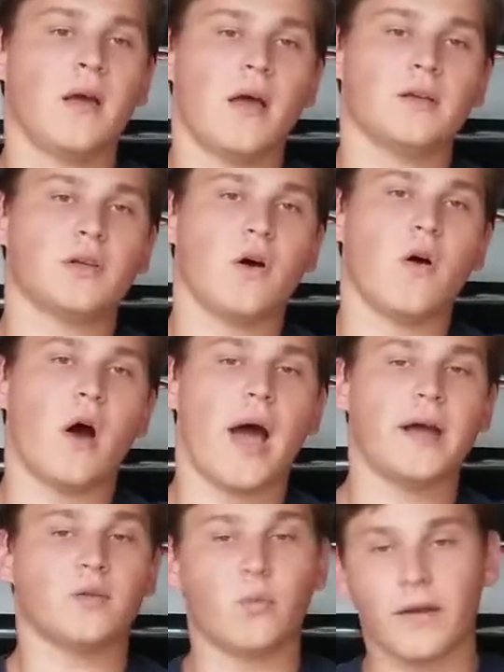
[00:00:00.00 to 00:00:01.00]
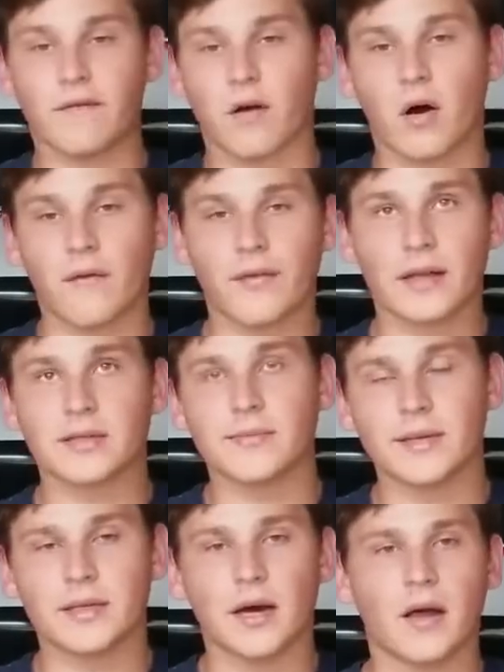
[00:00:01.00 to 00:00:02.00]
So I had to wait for all of that to
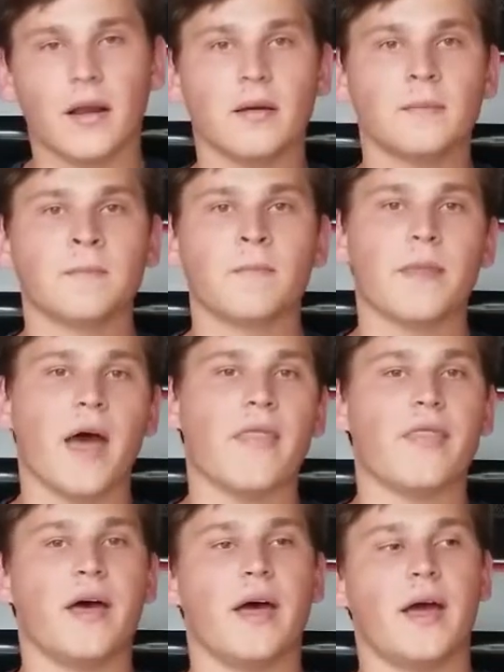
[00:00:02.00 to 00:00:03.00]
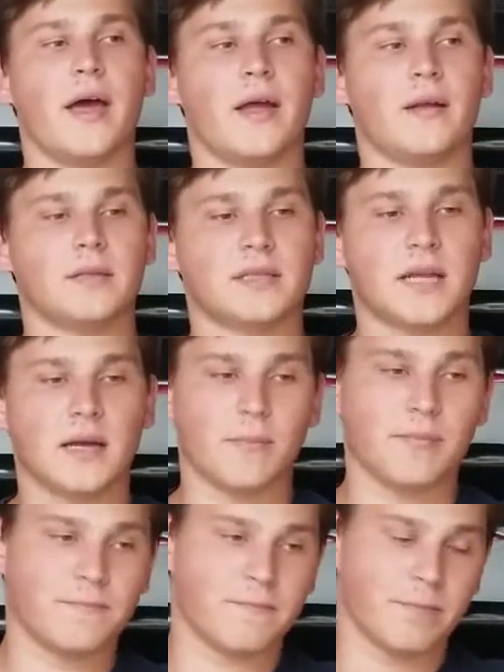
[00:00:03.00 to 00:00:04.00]
be done. And then
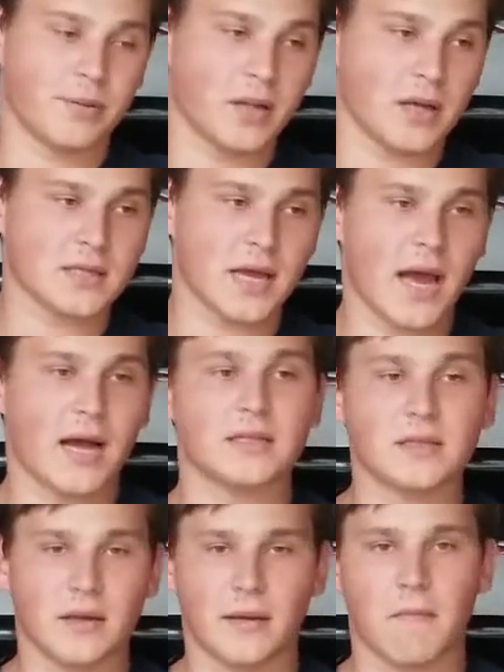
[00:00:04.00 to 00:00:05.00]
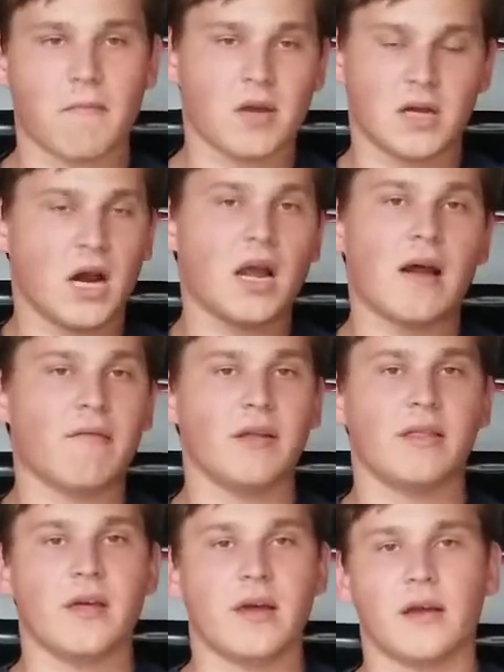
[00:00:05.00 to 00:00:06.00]
plus I had to cut
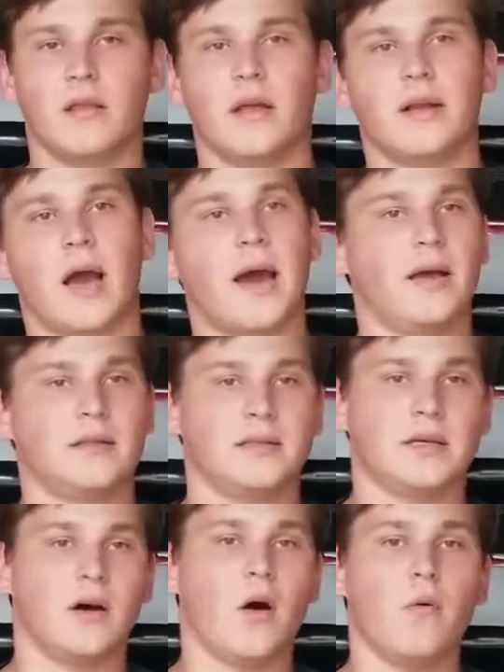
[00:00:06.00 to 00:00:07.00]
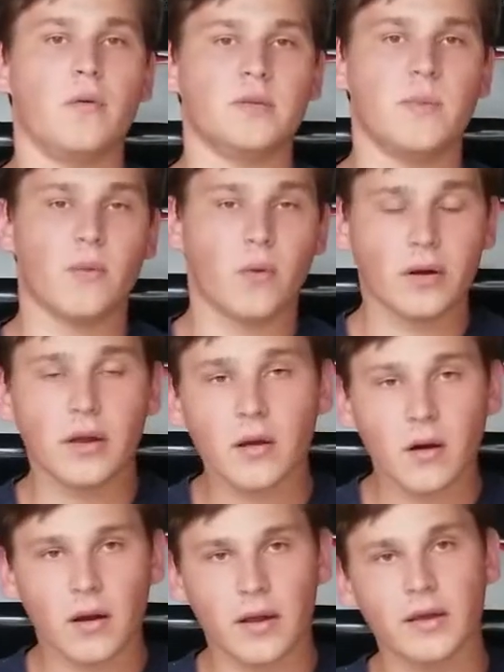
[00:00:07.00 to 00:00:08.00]
everything, and then I had to always be working
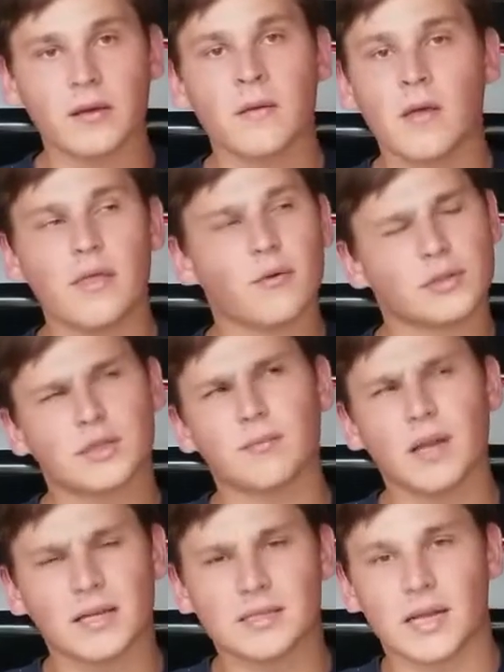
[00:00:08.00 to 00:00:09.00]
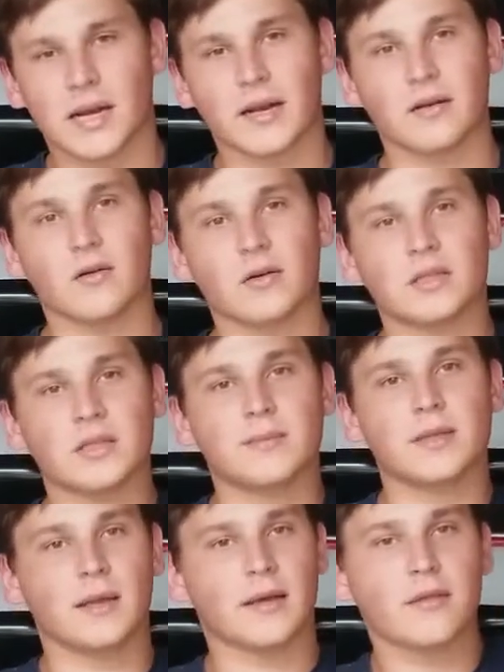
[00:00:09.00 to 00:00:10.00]
on it. There were some nights that I didn't go to sleep
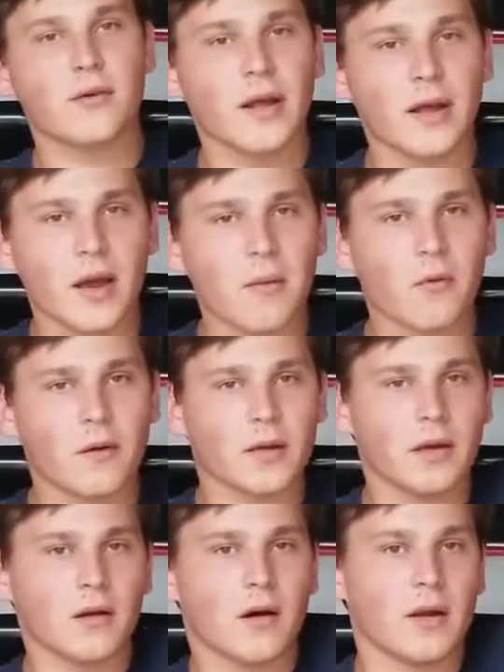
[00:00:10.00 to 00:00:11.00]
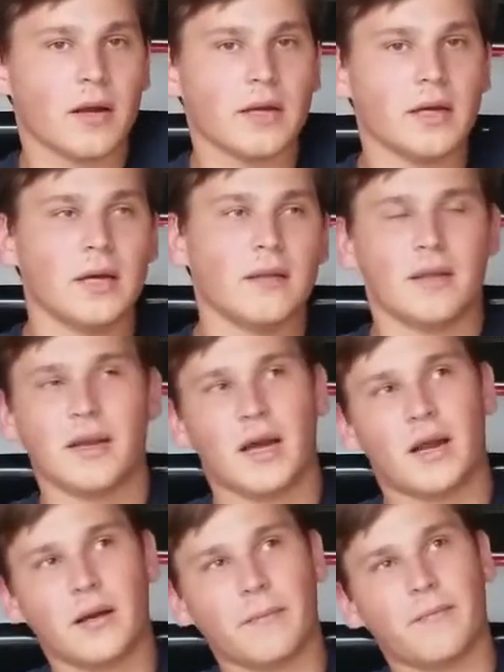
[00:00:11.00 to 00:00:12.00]
till like 3 a.m. working on it. And again,
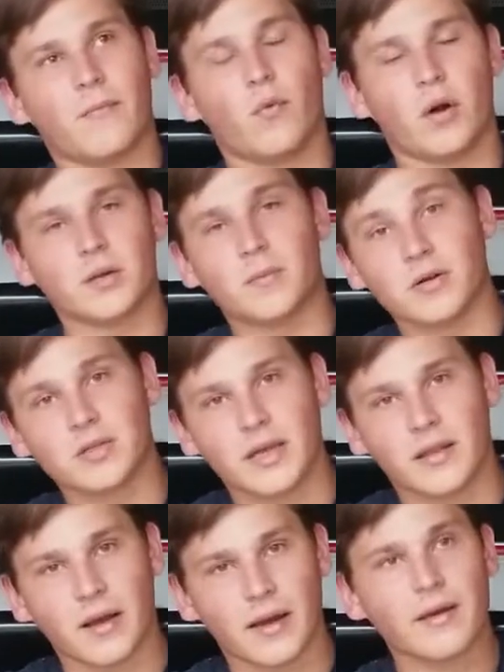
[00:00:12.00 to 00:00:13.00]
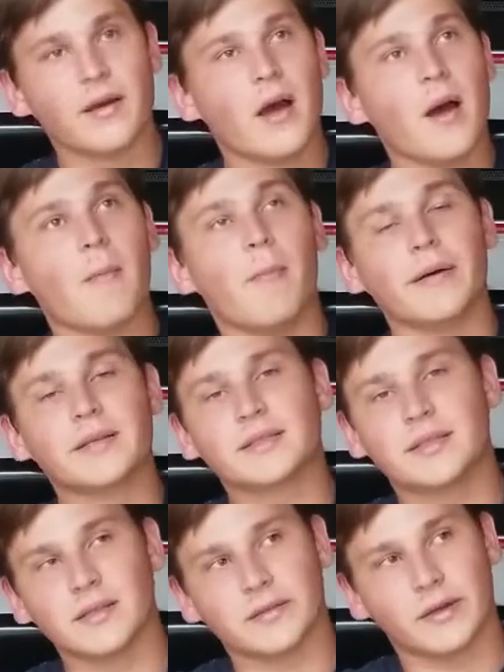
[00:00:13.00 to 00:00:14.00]
I worked mostly at night, but
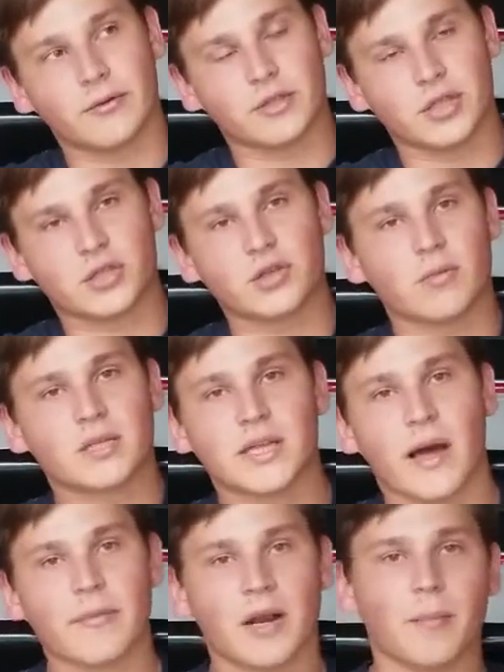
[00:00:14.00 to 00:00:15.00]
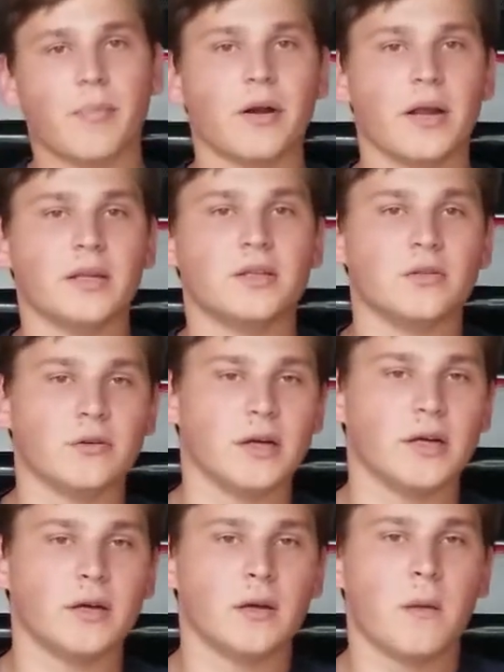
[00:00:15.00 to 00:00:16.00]
still there was just so much time that I put into
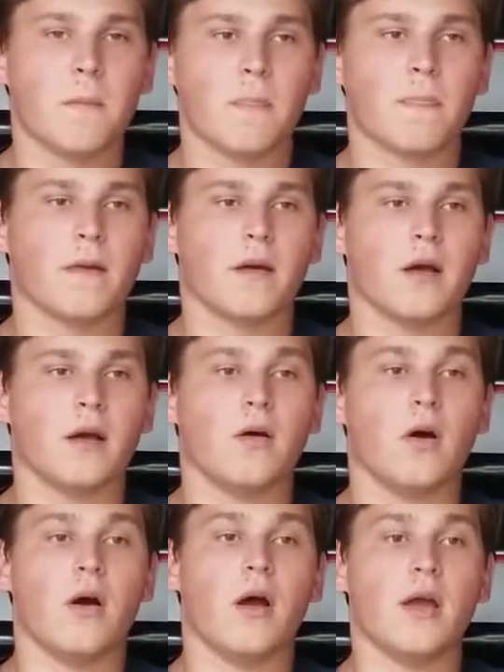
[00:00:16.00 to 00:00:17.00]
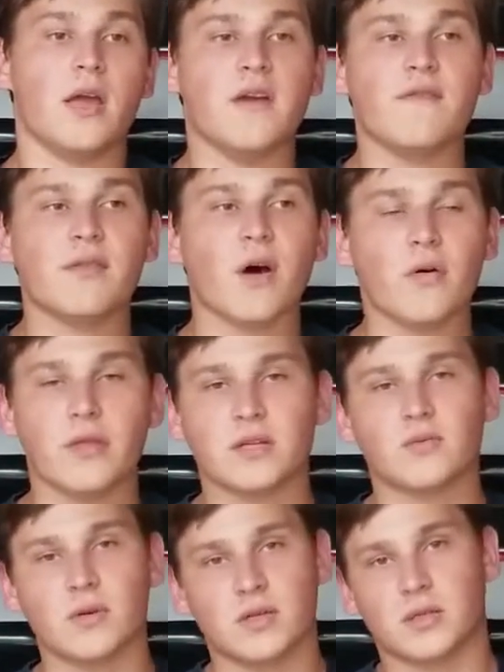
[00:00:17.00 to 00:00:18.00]
it. Even though
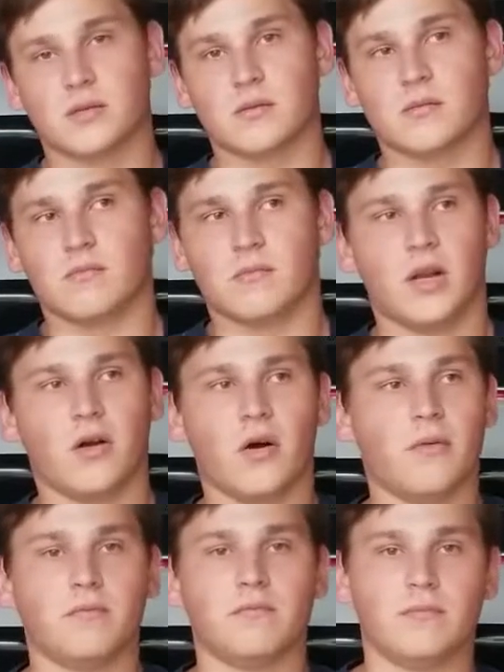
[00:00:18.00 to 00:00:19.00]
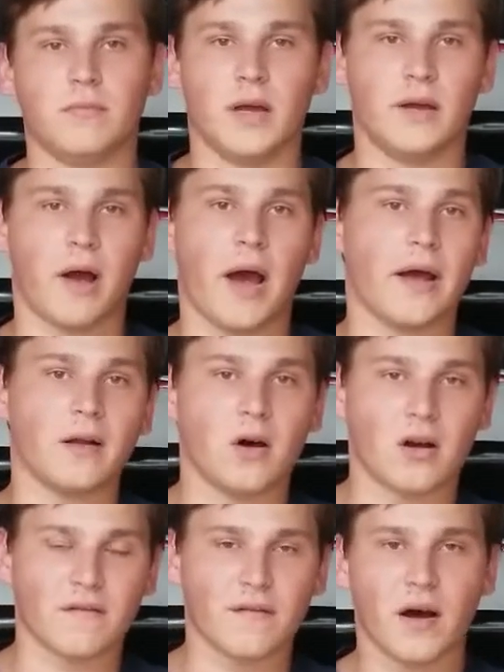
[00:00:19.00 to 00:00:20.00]
this was, I had a
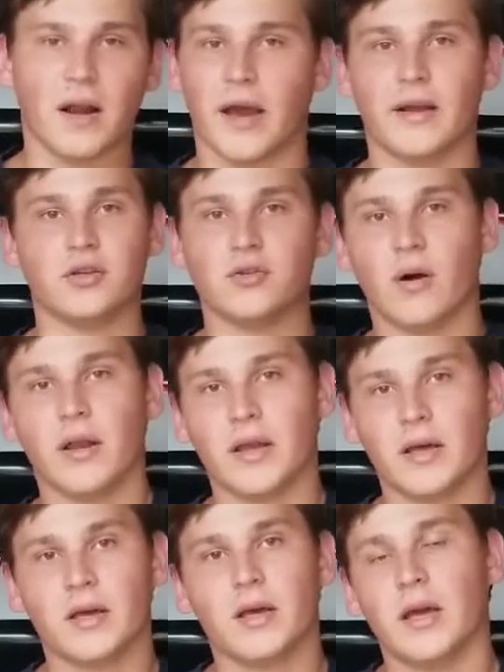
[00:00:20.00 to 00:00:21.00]
lot of fun. I enjoyed it.